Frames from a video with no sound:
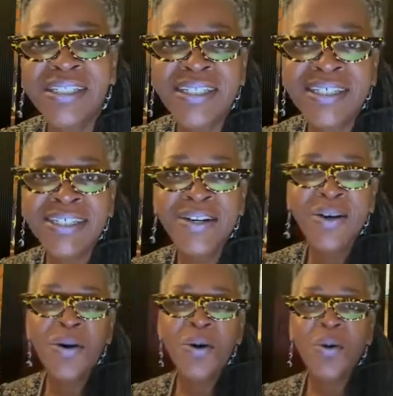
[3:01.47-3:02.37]
it
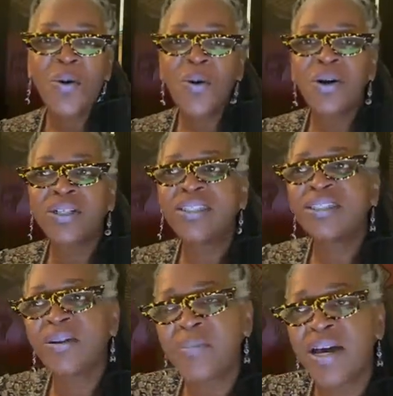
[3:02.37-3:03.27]
or
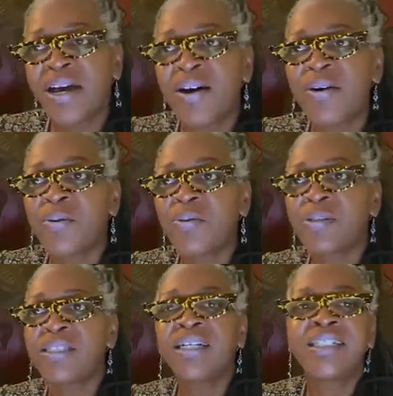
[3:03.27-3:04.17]
somehow
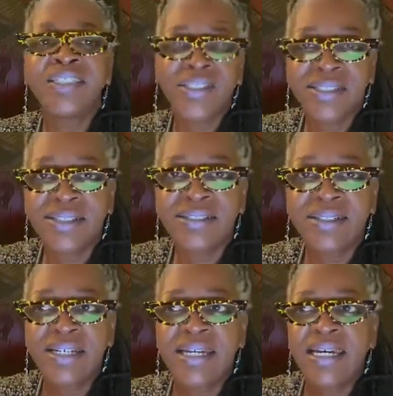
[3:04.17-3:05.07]
touched it.
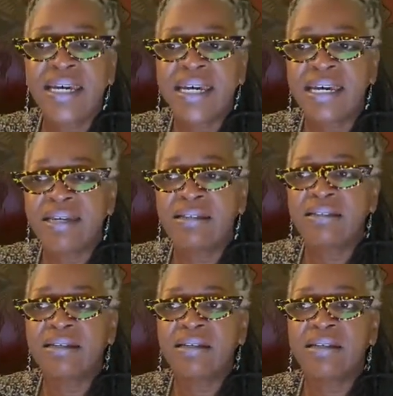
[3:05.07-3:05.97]

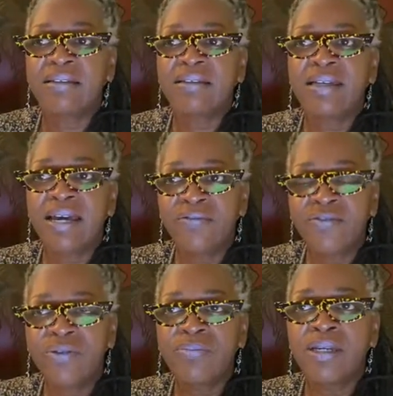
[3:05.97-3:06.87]
And that
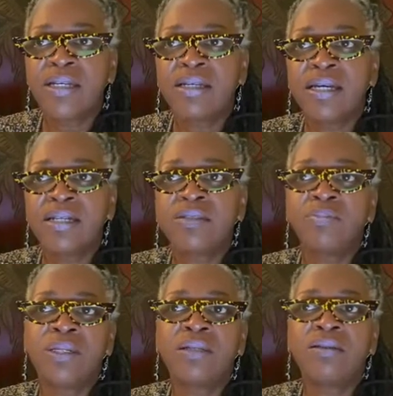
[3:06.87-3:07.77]
for me has
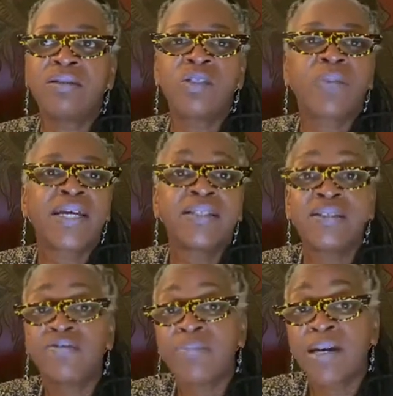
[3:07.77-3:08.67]
been the spice
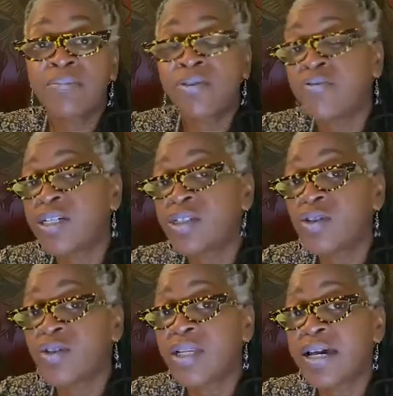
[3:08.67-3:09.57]
of my
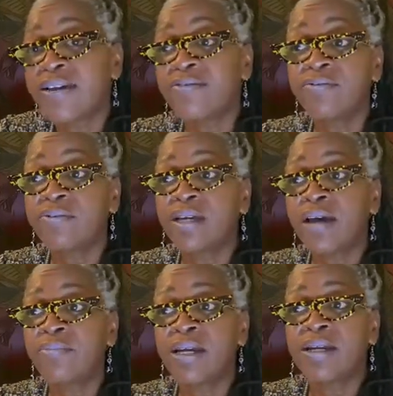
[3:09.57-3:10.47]
professional life.
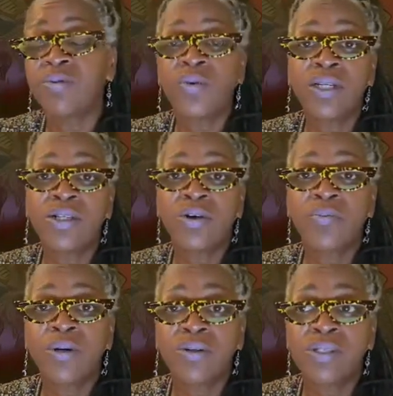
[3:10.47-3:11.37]
I'm not a one-note
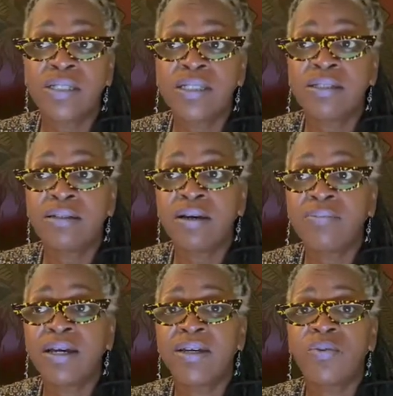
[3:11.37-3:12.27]
person. I'm
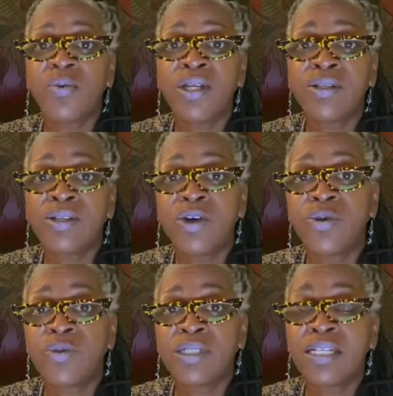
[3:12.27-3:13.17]
not a
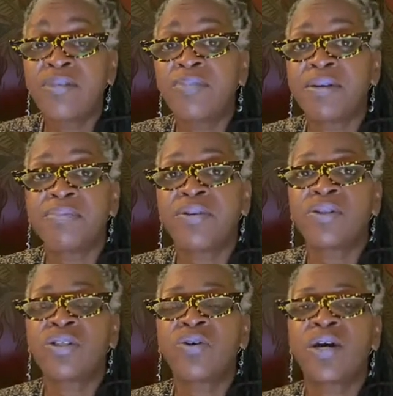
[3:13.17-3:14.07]
one-note team member.
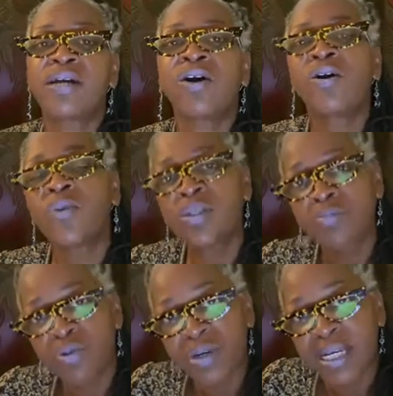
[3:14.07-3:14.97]
So I always
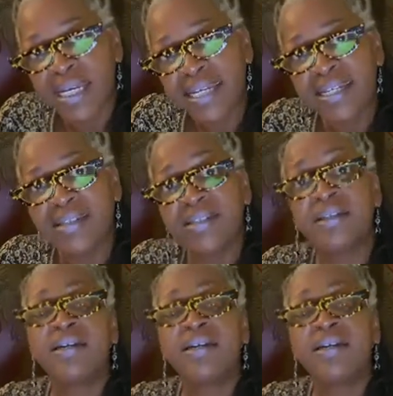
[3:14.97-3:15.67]
bring in